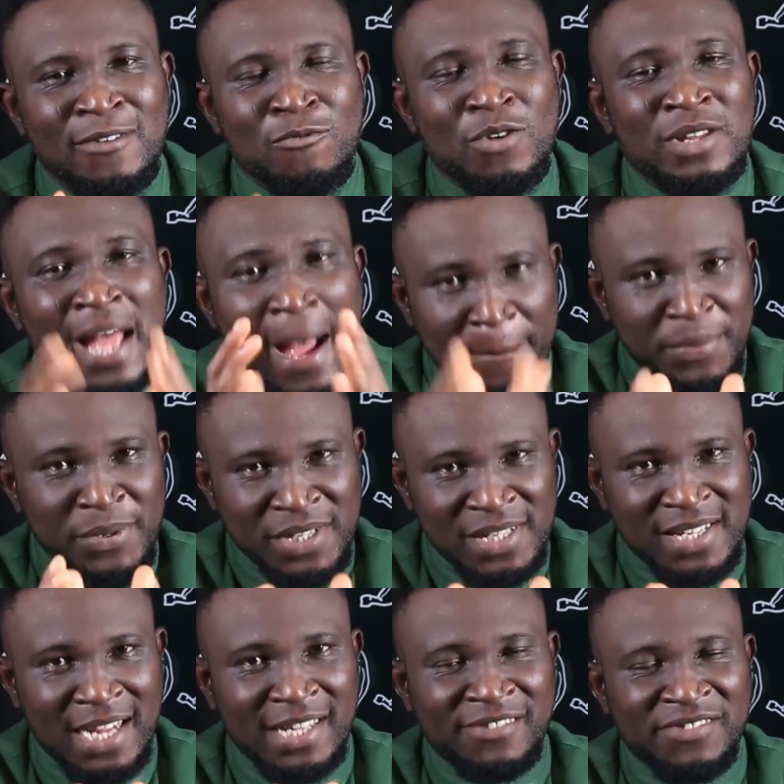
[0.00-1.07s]
what happens
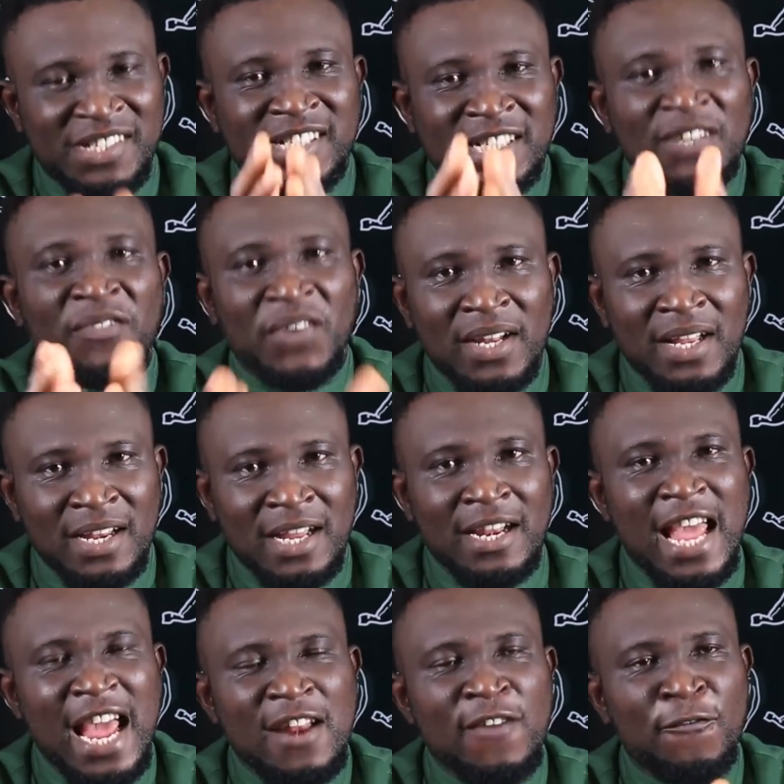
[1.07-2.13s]
is that research found out
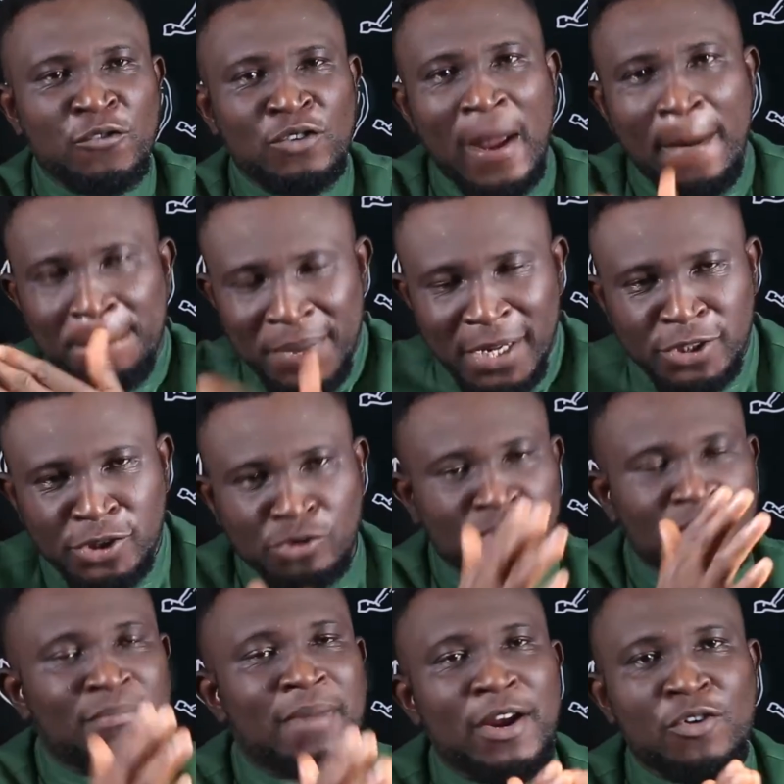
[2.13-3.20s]
that any food that passed through
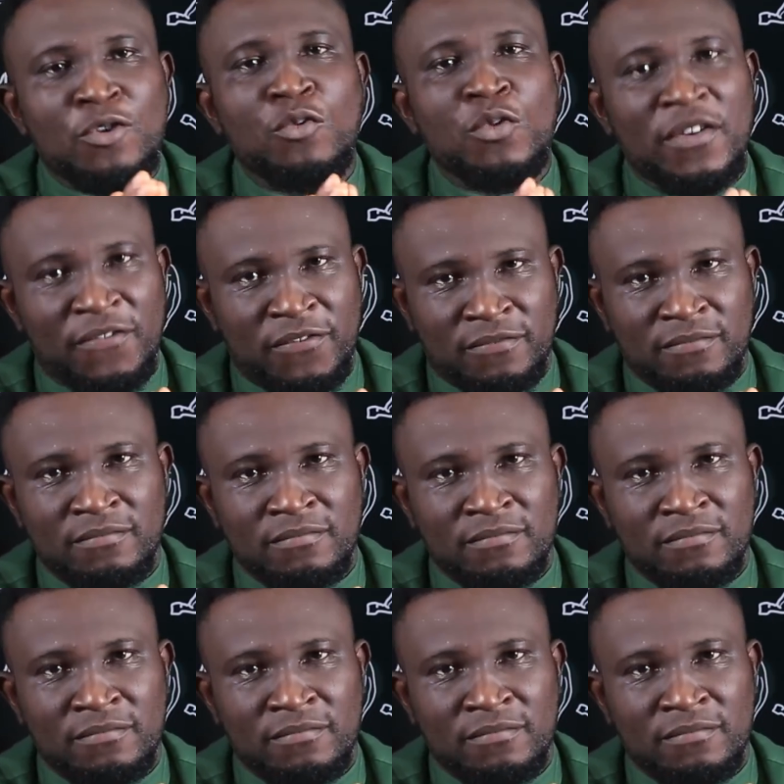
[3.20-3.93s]
the microwave